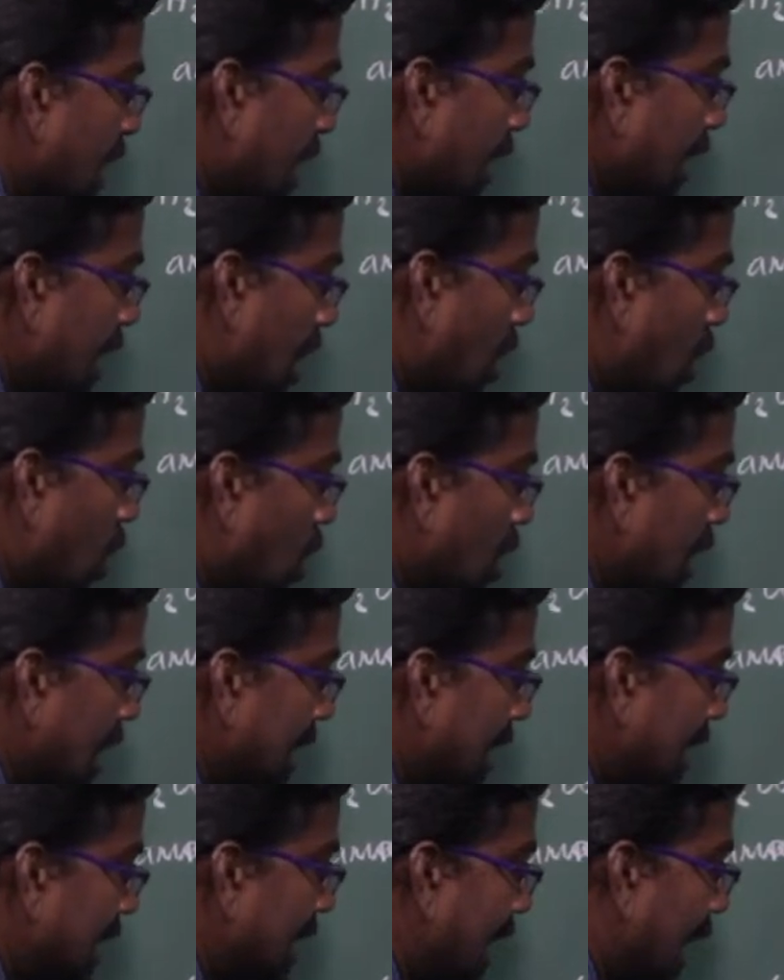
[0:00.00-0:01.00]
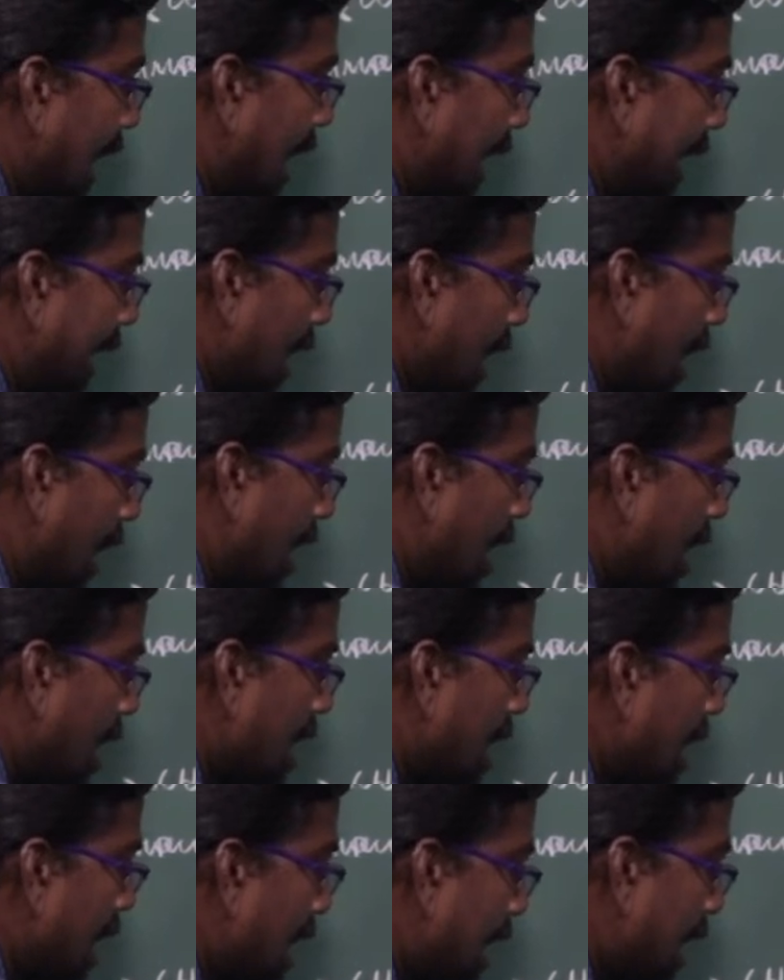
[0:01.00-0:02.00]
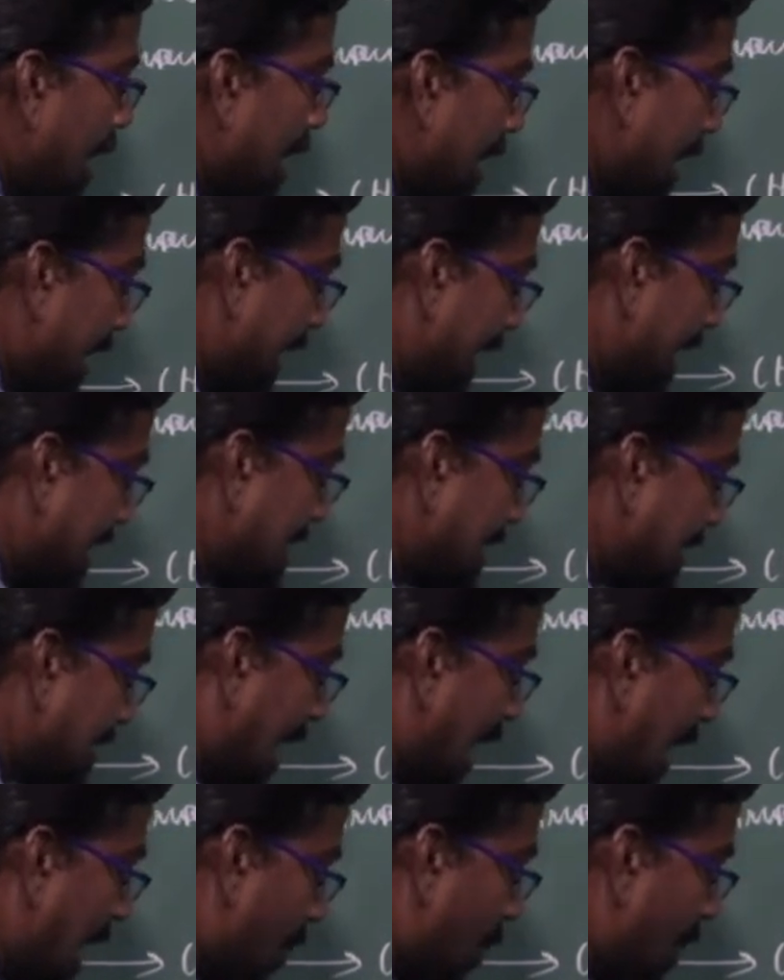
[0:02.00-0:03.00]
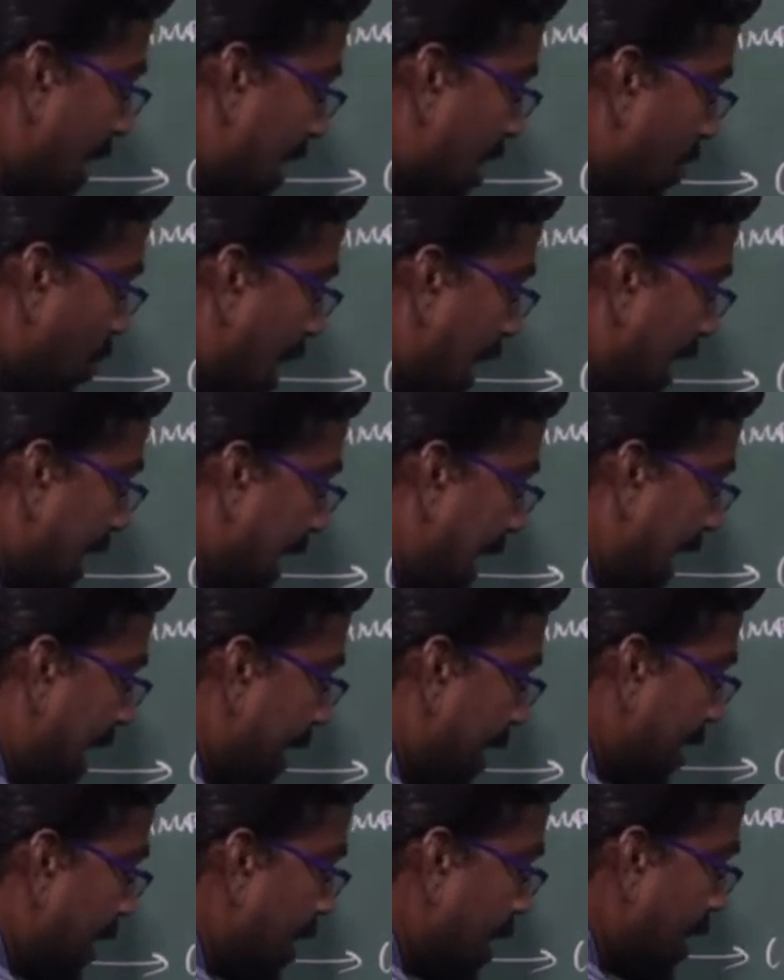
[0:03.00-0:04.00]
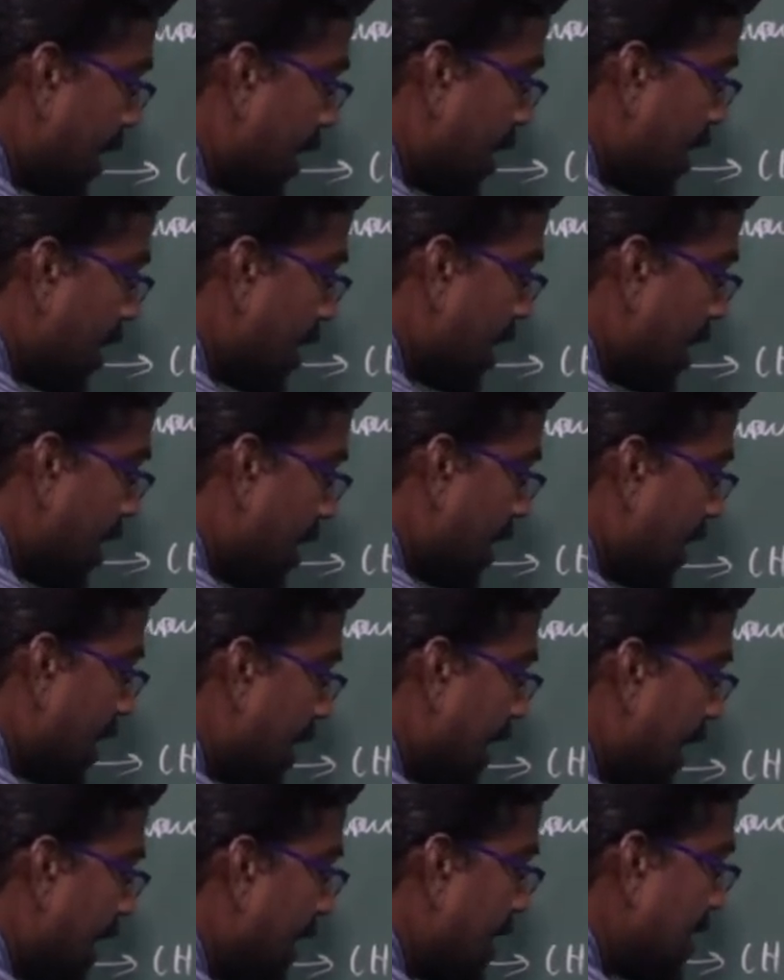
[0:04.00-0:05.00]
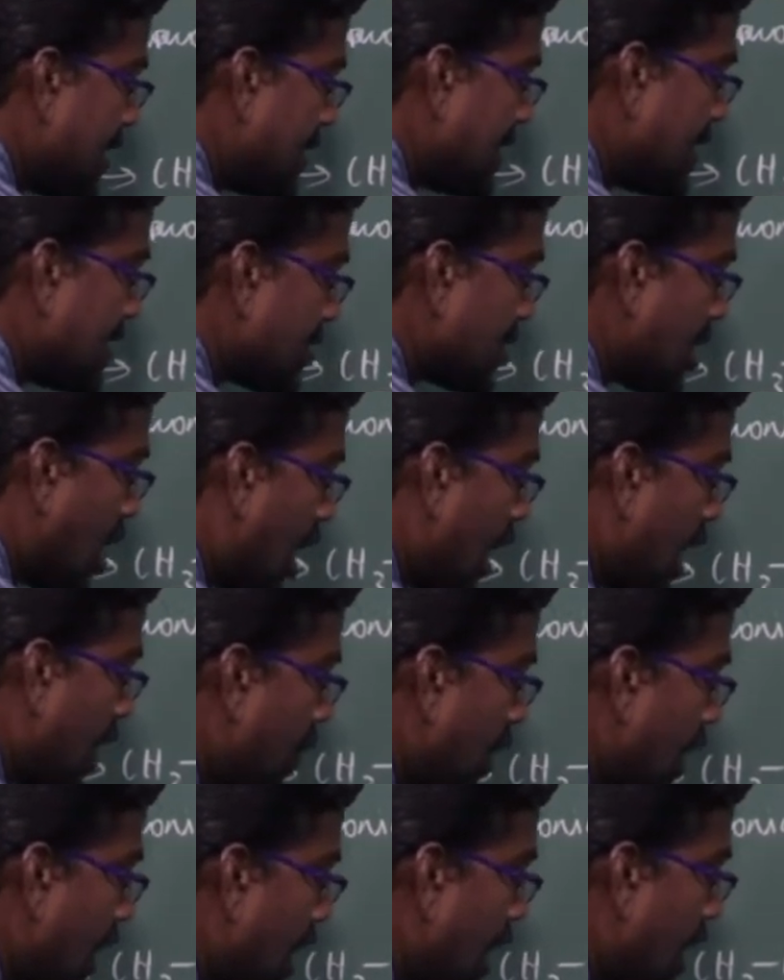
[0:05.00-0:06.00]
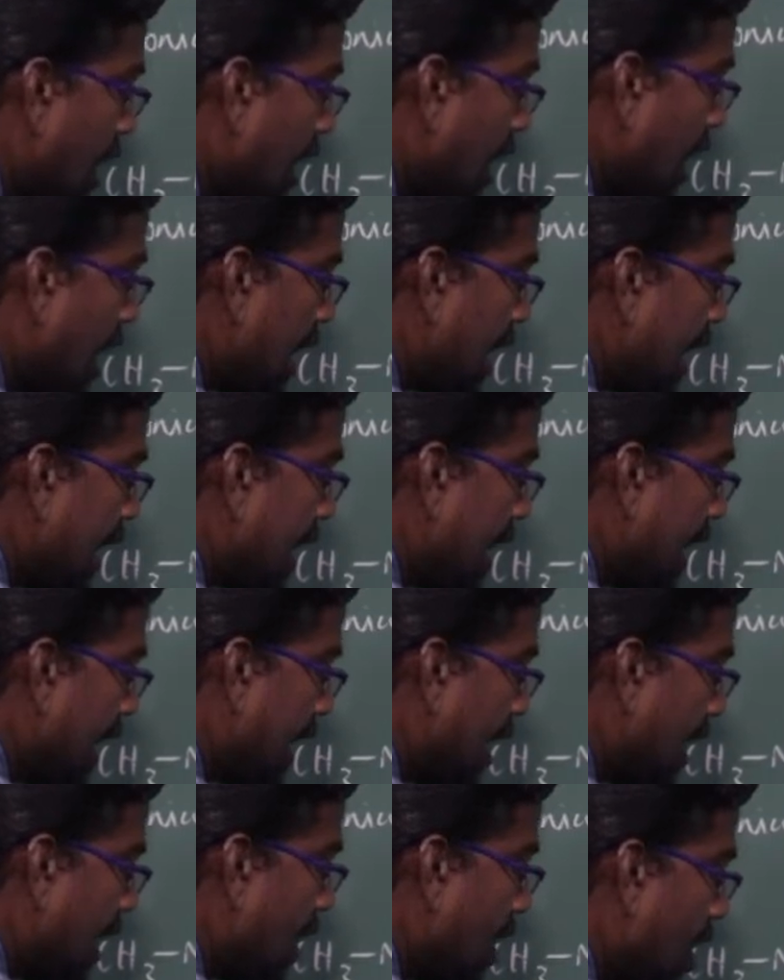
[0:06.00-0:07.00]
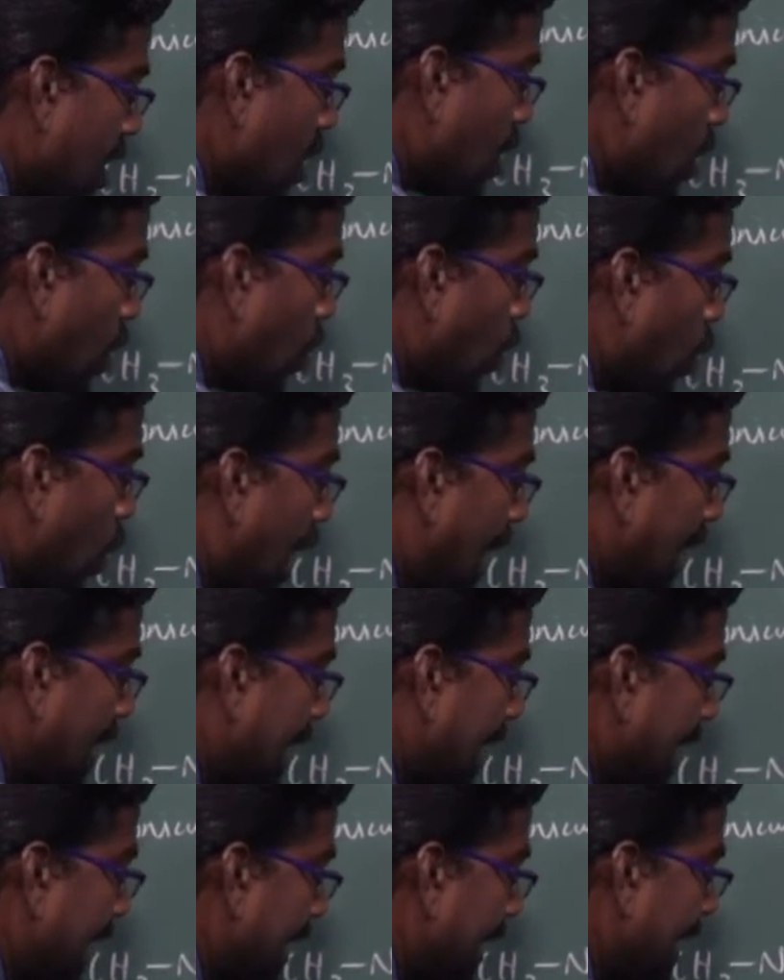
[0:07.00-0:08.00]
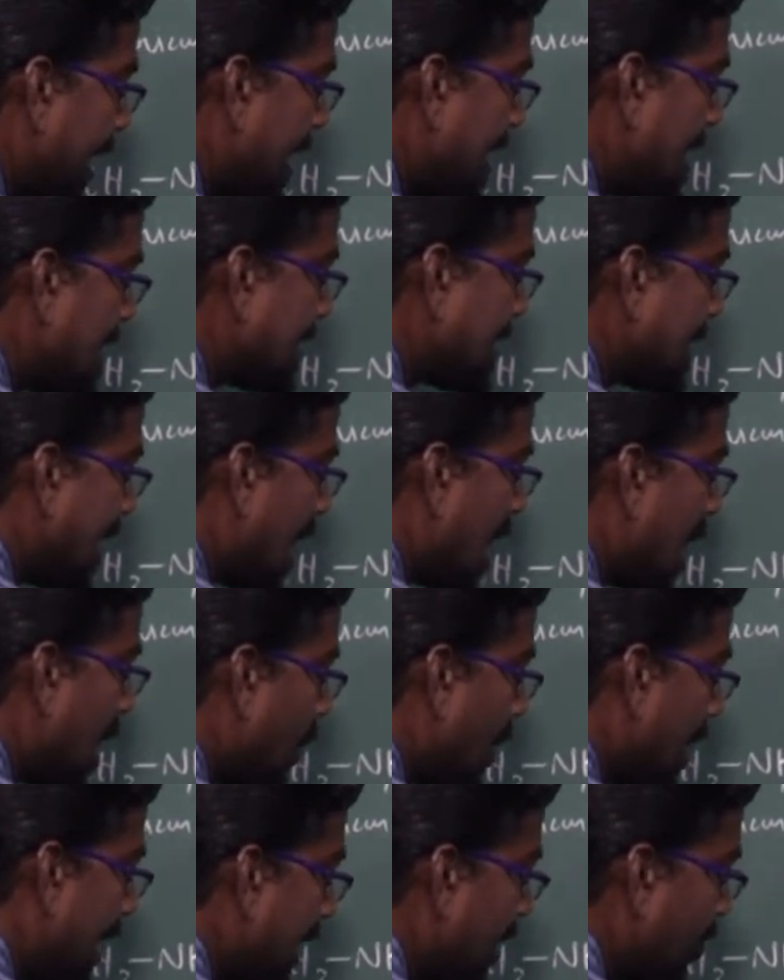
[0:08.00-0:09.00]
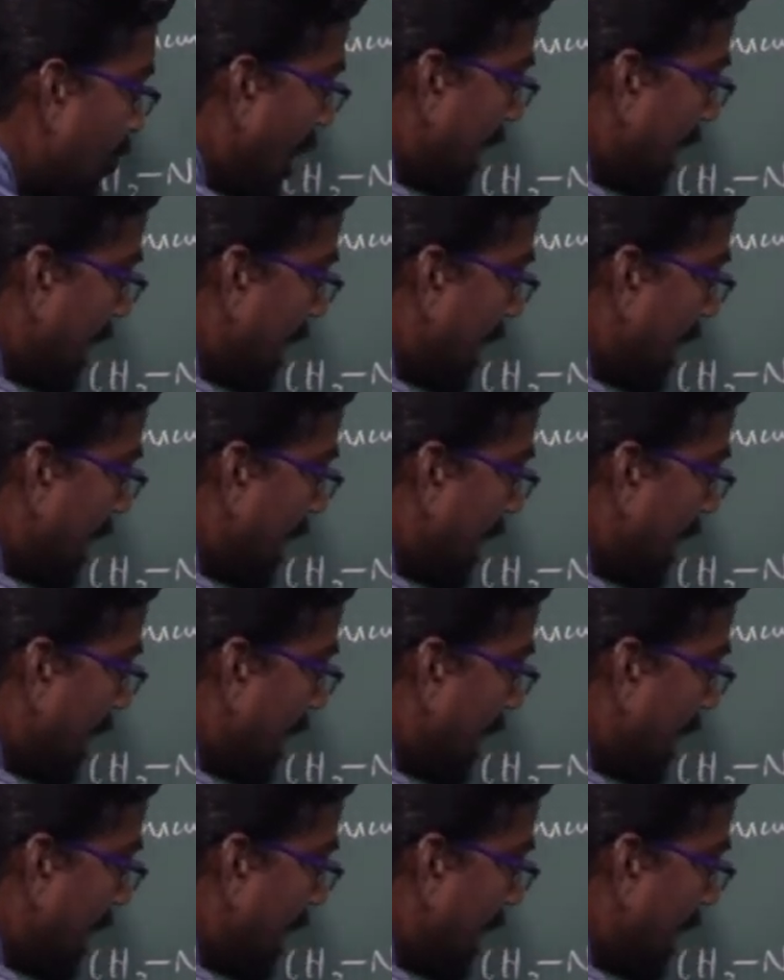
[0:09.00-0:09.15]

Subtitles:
yellow colored oil, insoluble in water, insoluble in water, insoluble in